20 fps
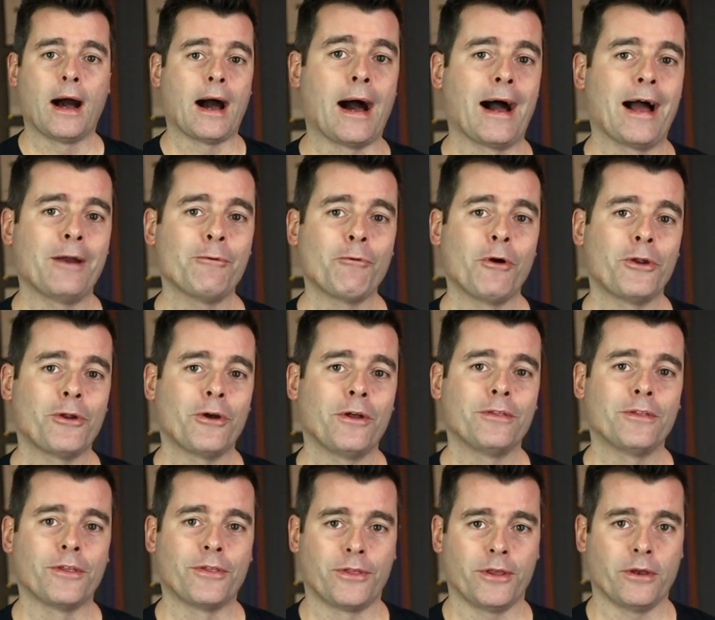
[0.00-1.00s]
I run
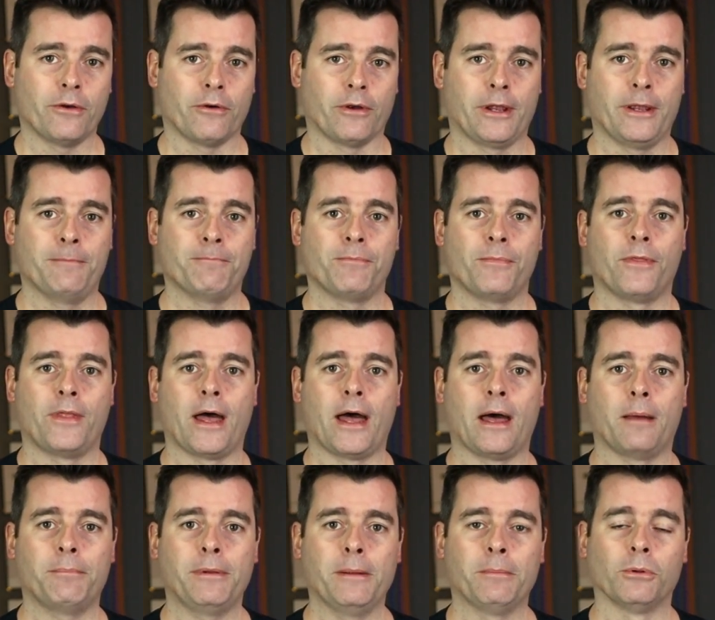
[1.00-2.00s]
on the theory
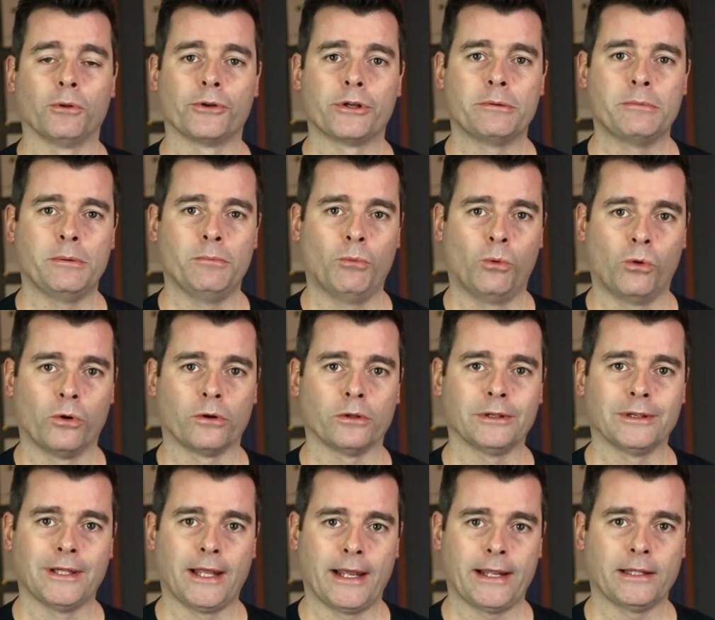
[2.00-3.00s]
that people are going to be more
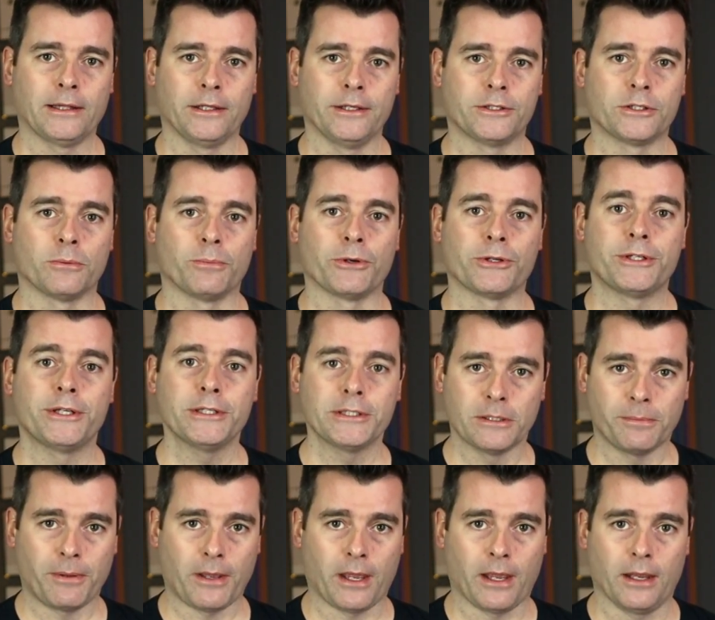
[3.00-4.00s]
likely to
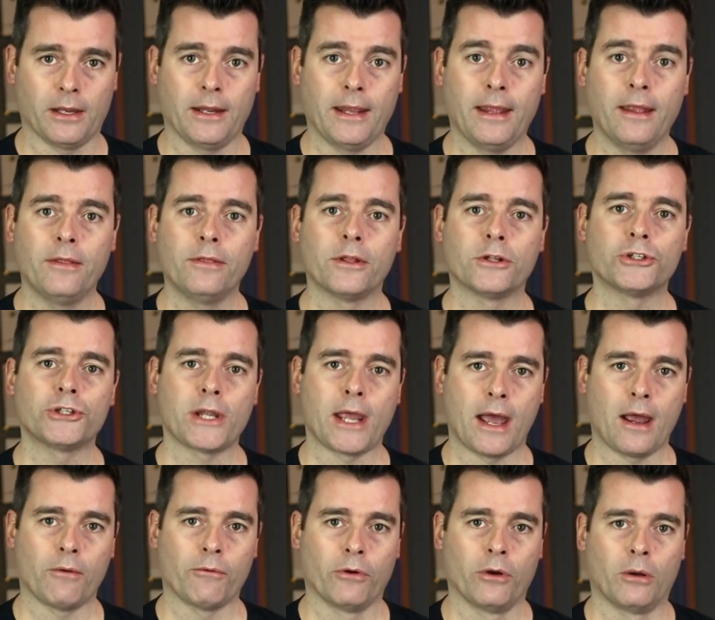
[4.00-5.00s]
participate in the
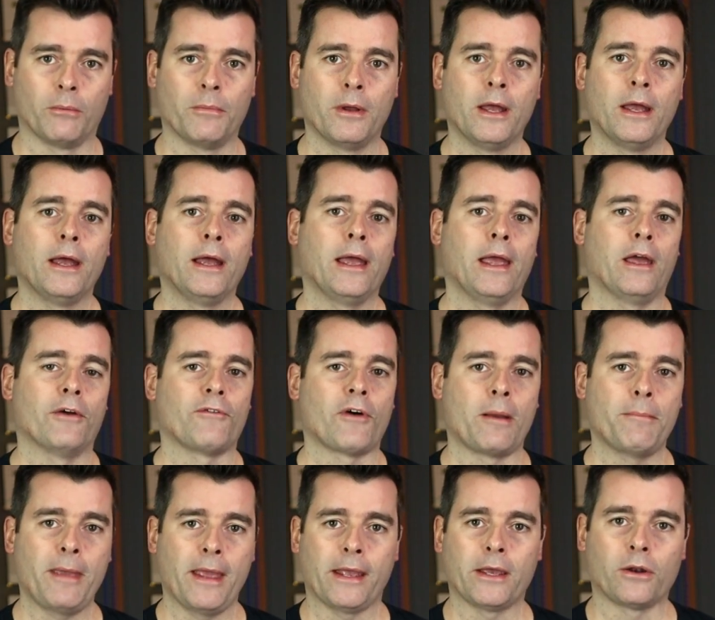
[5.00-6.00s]
chat room if
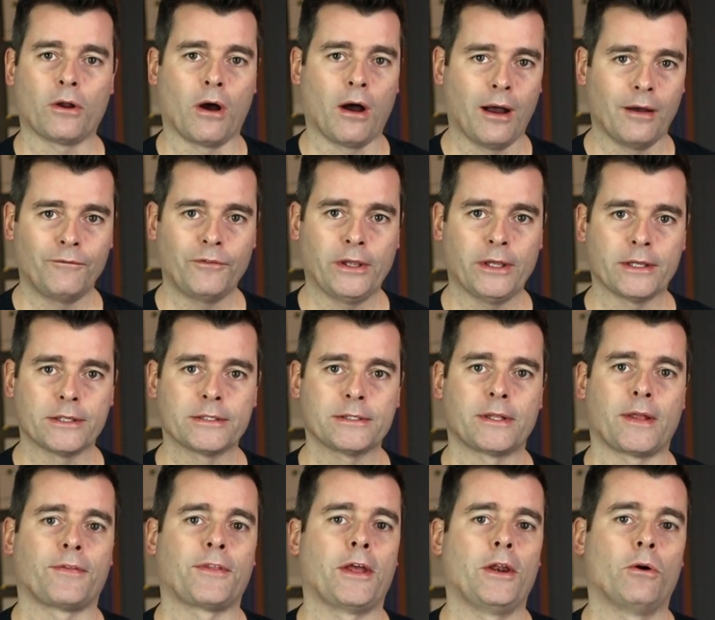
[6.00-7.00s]
I make it obvious
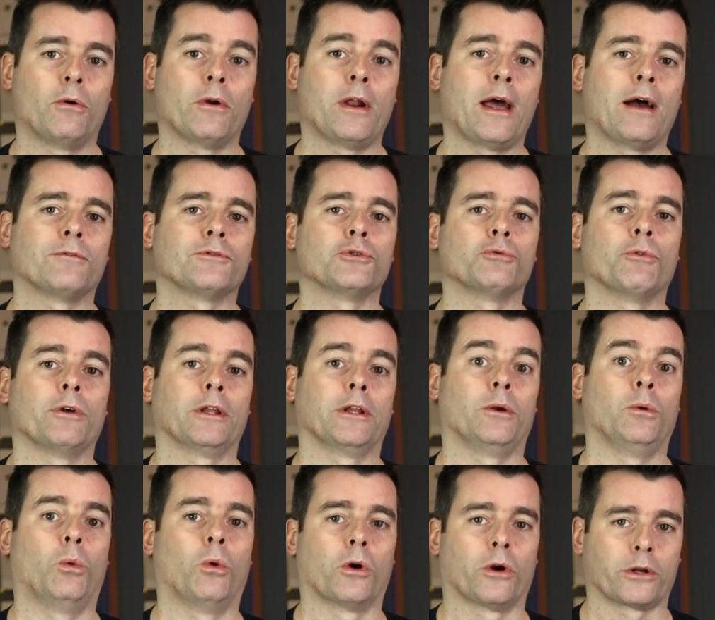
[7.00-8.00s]
that they don't have to
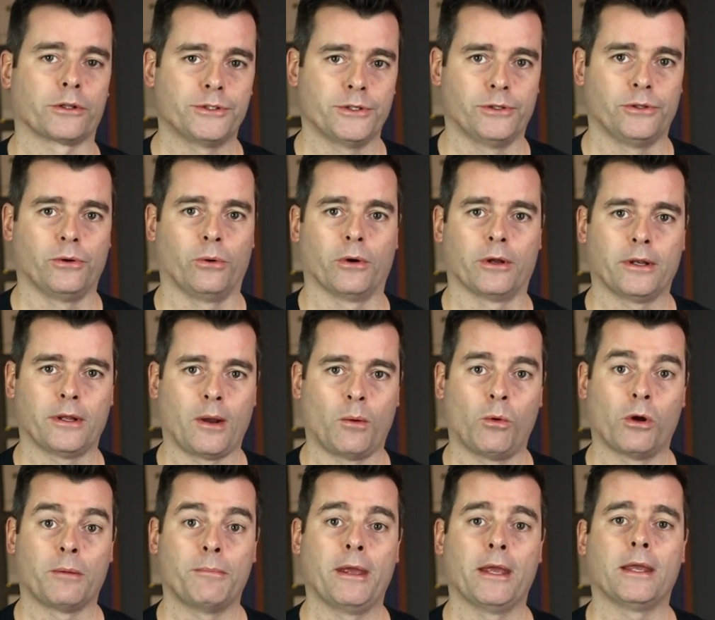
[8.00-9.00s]
really work to do it. I
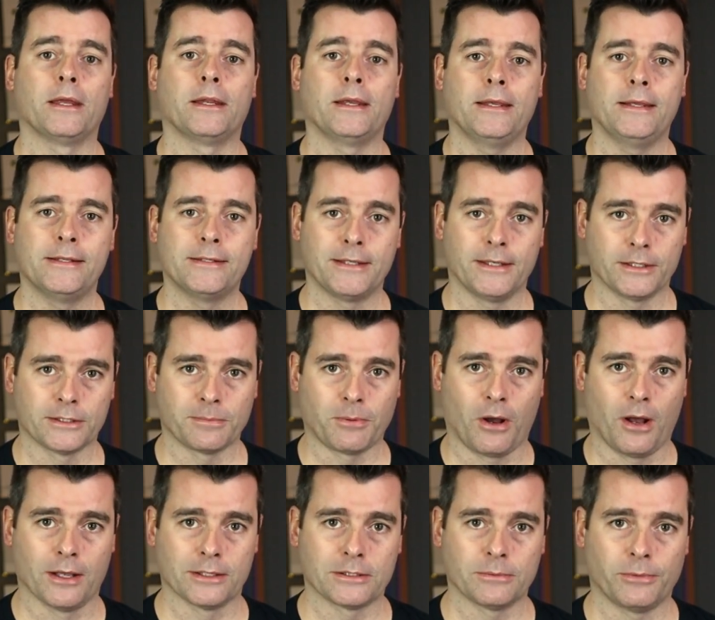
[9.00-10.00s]
want to make it easy as
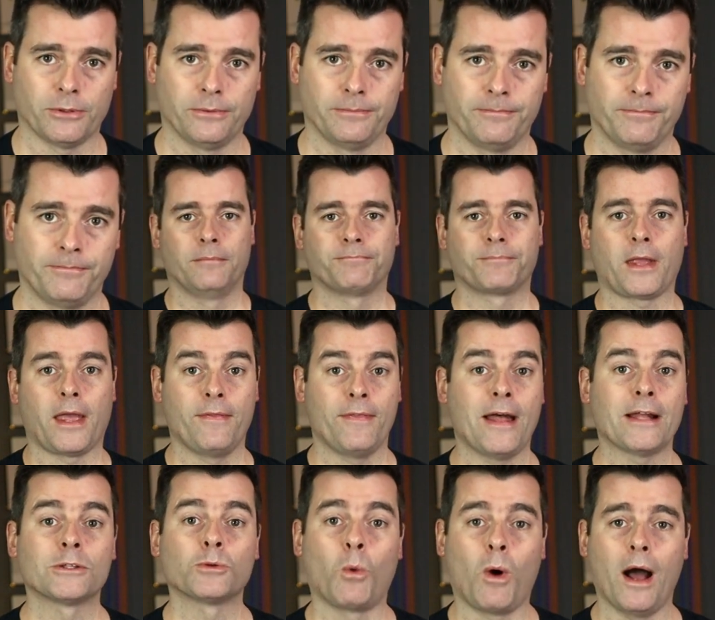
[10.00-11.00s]
possible. And
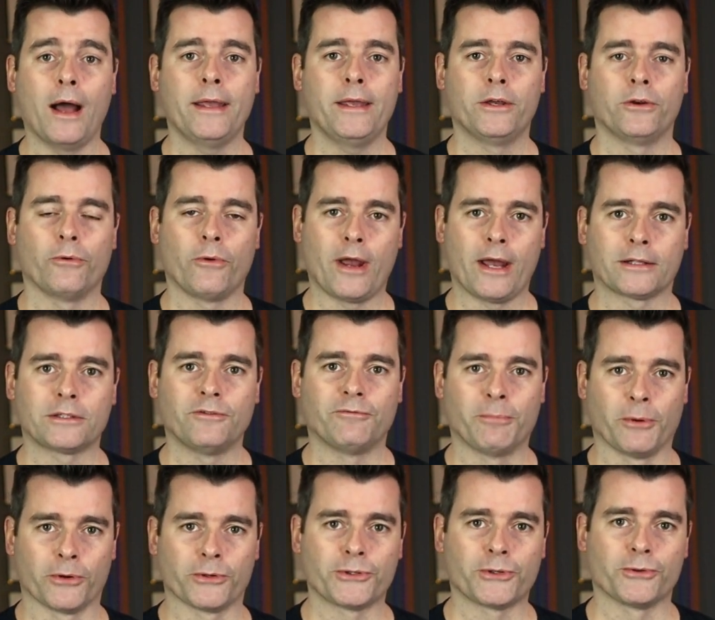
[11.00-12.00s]
that's why interactive
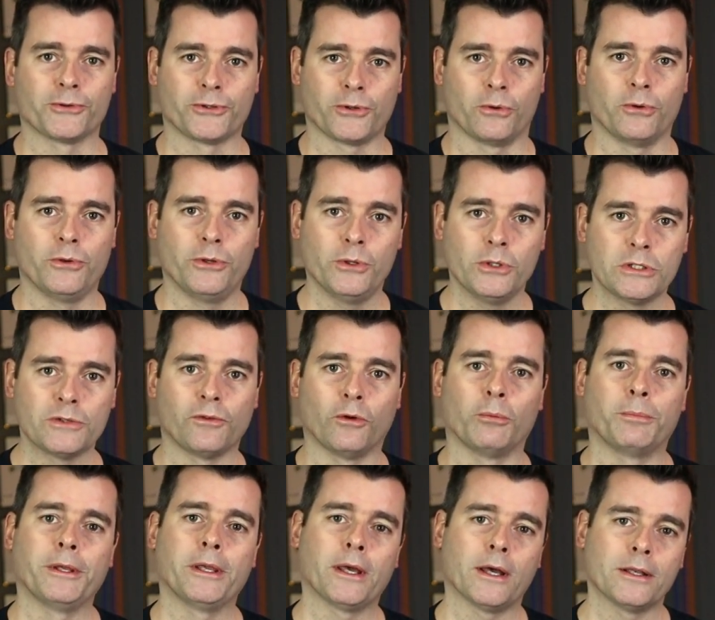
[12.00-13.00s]
bursts are so
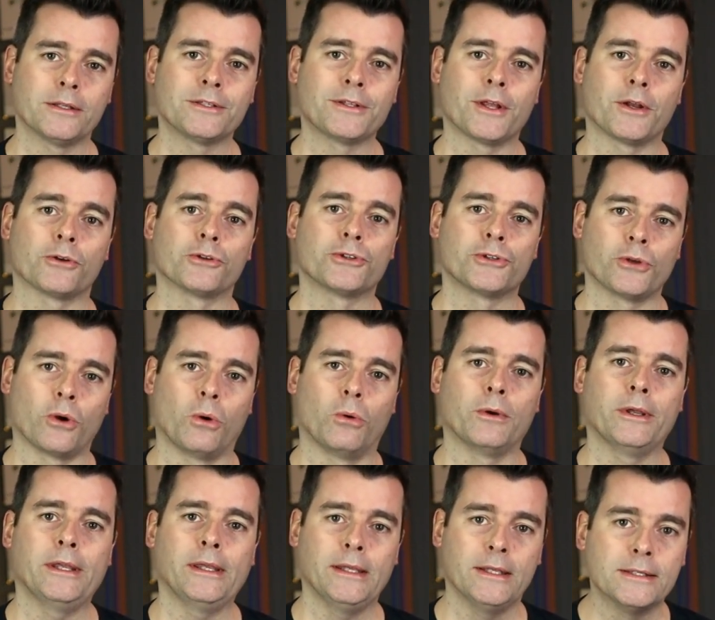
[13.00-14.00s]
useful, because they're
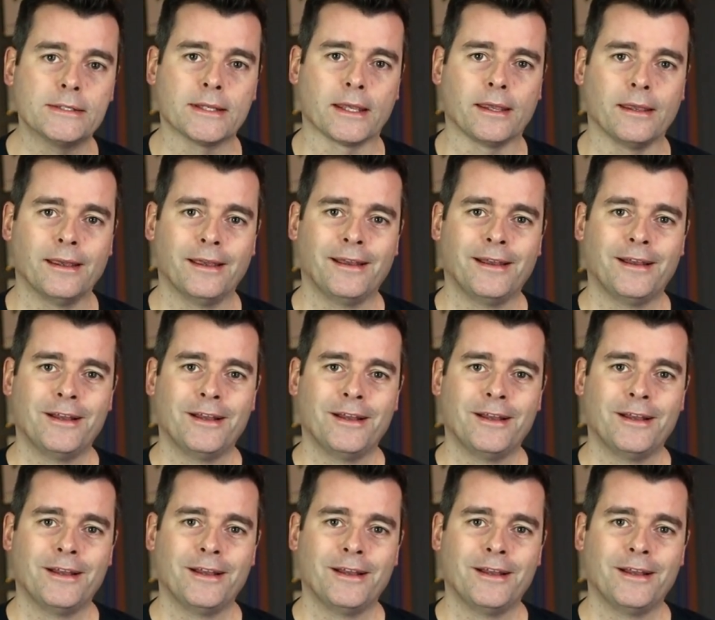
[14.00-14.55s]
so easy.